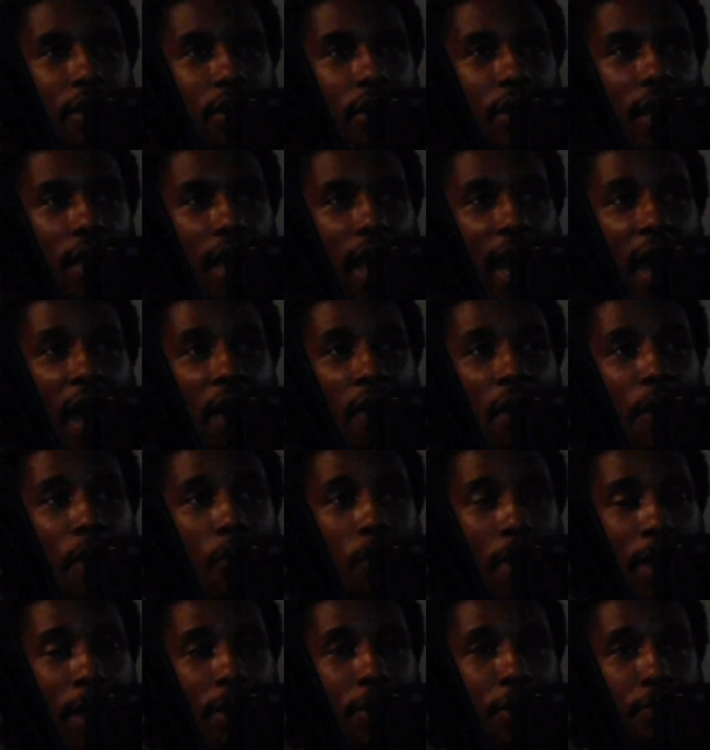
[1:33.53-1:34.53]
how I
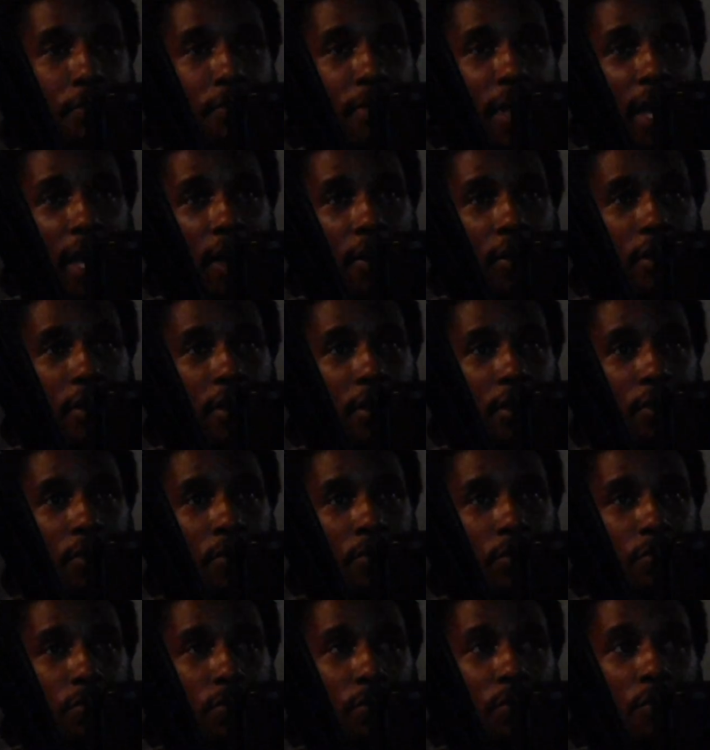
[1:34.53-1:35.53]
wound up down here
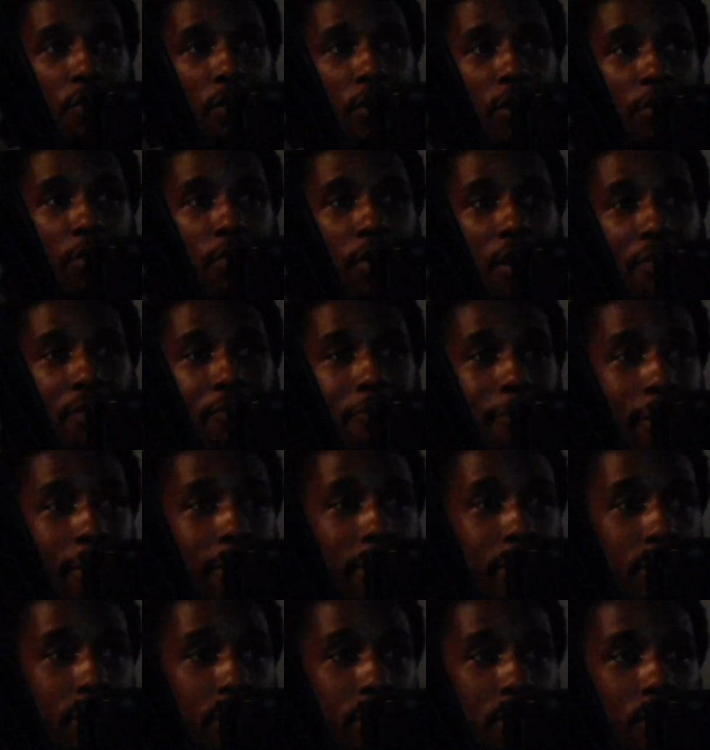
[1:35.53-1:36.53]
was with one of my
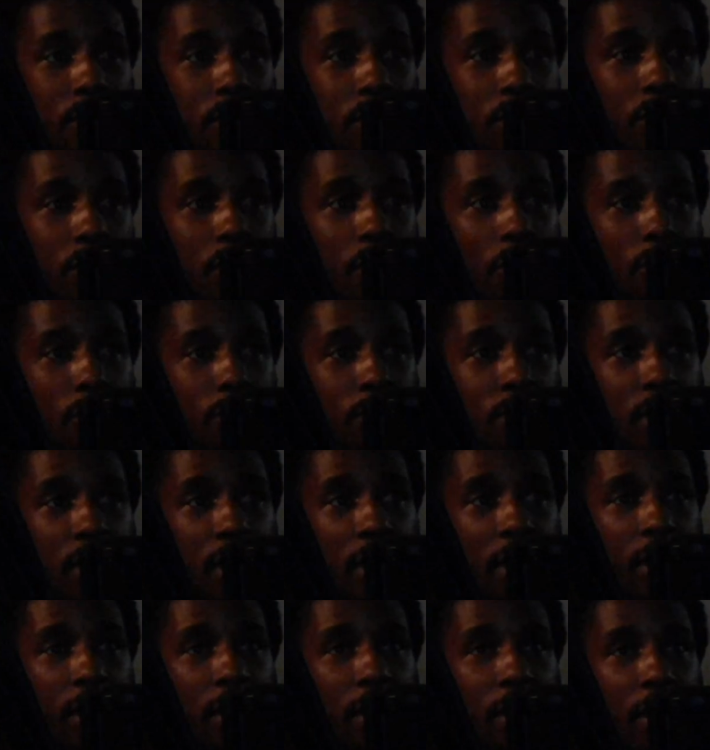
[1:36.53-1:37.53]
friends. You know what I'm
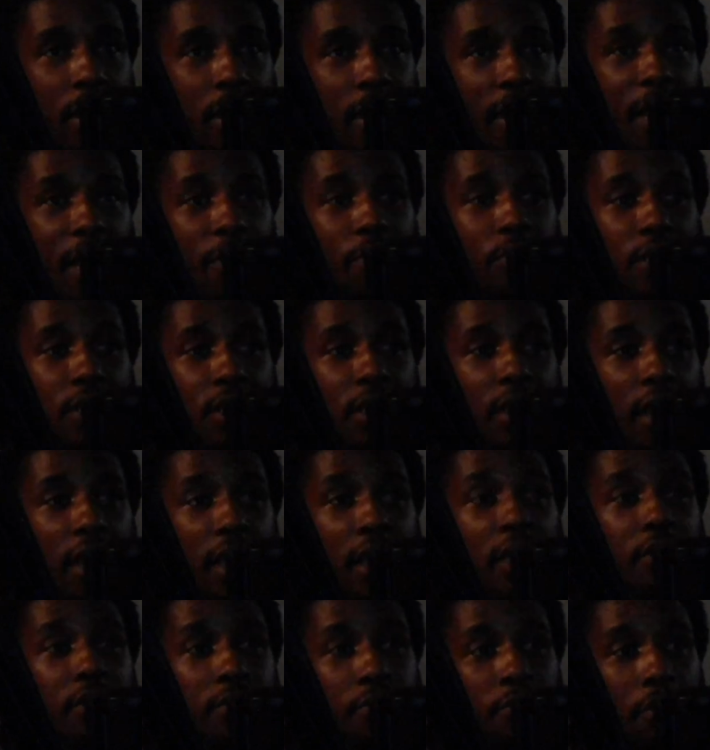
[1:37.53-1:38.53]
saying? And that was
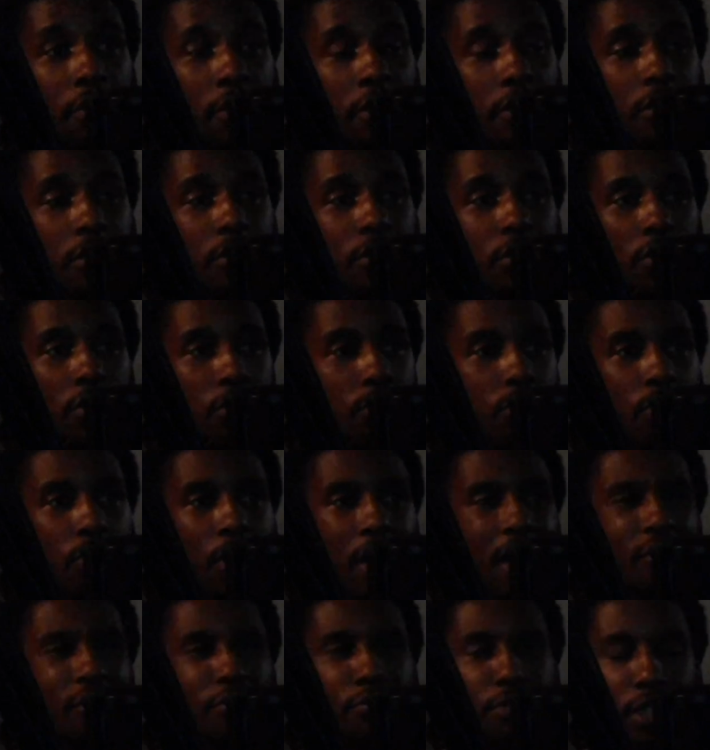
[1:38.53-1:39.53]
his friends. So you know,
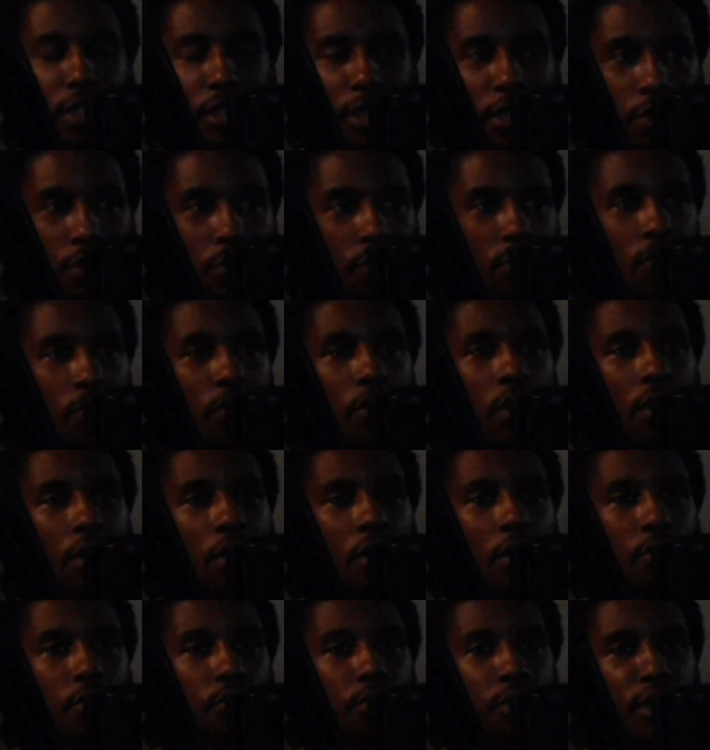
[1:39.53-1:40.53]
I was still
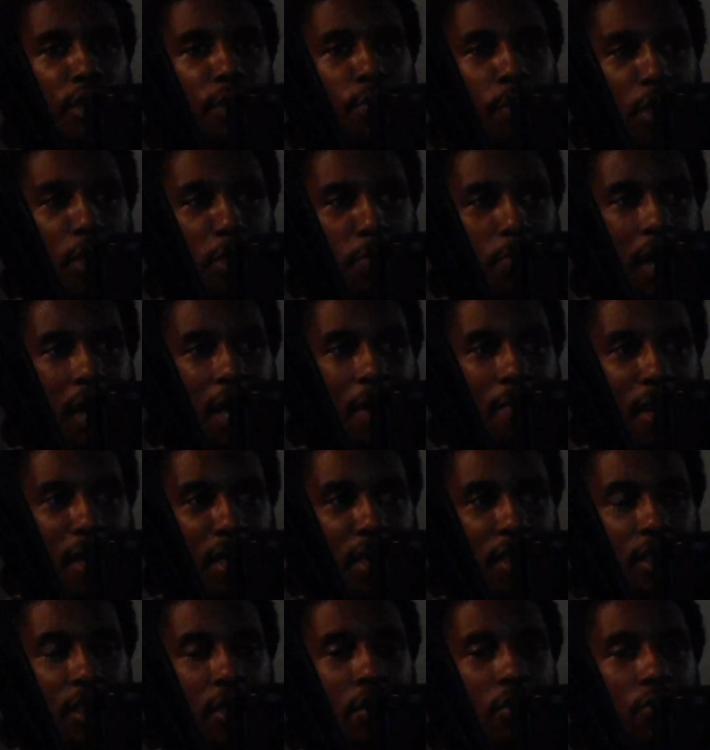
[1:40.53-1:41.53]
pretty much by
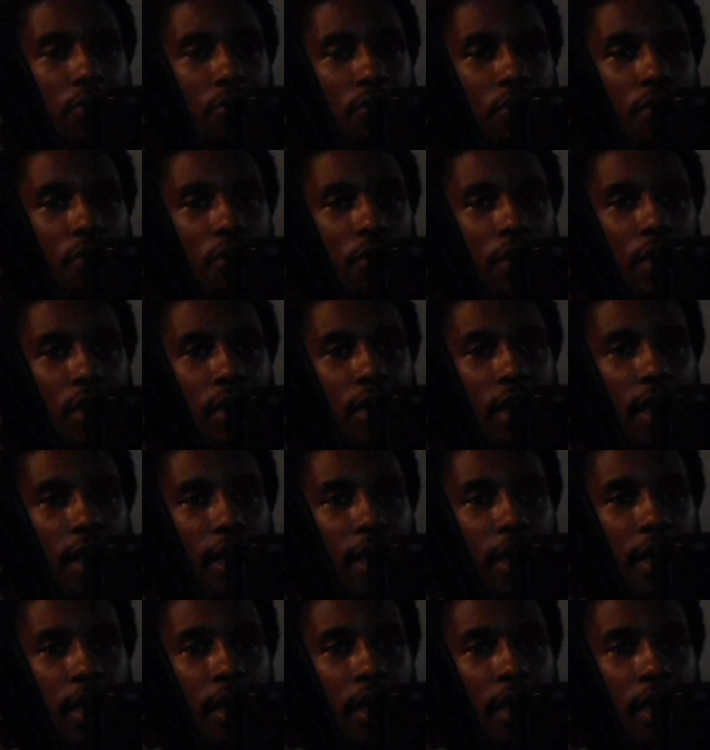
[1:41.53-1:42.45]
myself. And like,